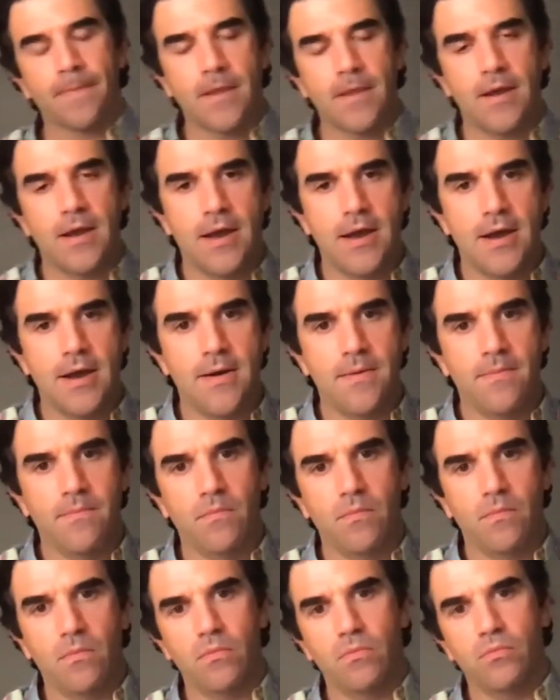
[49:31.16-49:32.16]

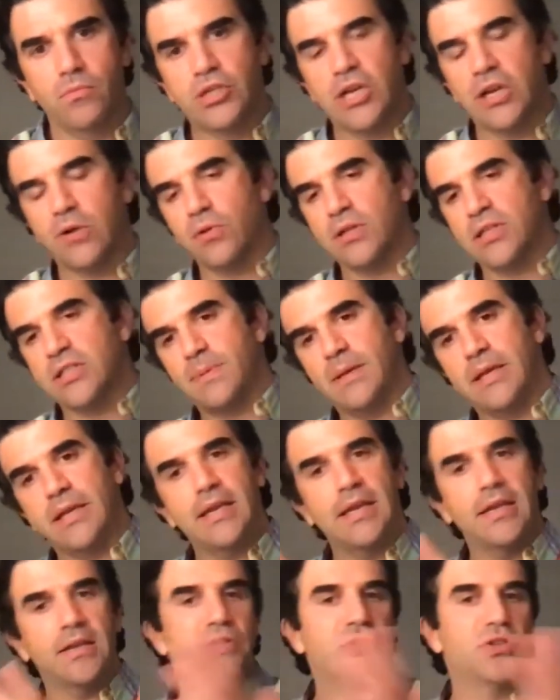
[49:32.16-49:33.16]
Um, generally
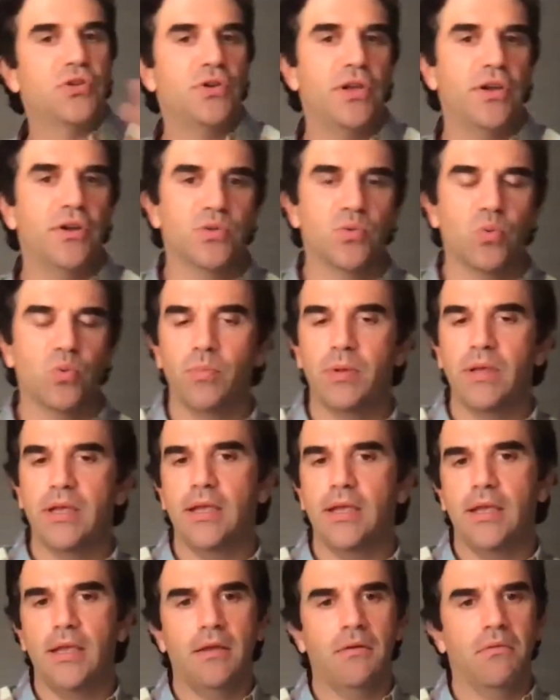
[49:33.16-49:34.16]
speaking, studios will
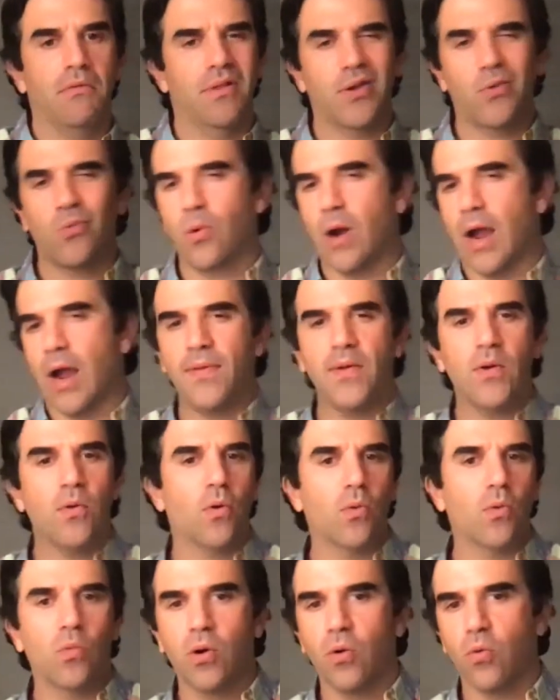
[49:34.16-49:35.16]
be like I think
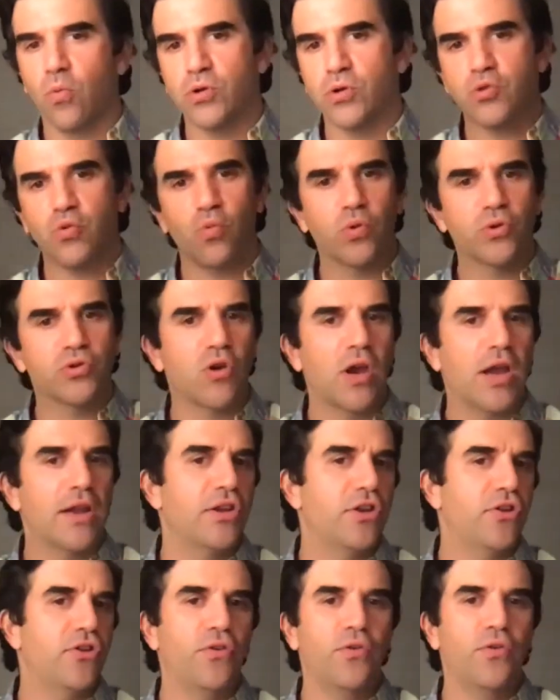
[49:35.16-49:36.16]
we're we're, we're trying
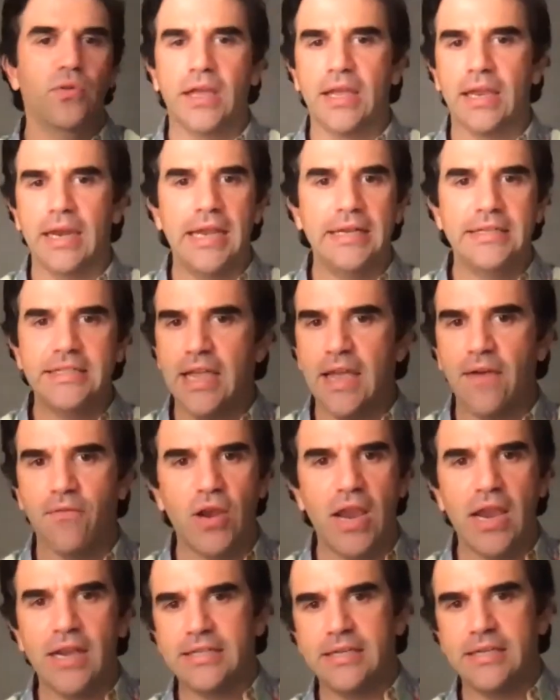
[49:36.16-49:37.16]
to do like an eighteen
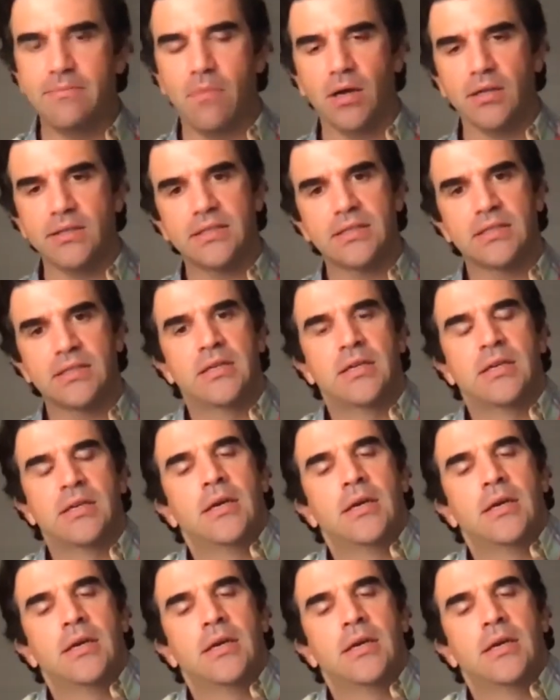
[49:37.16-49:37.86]
every eighteen months.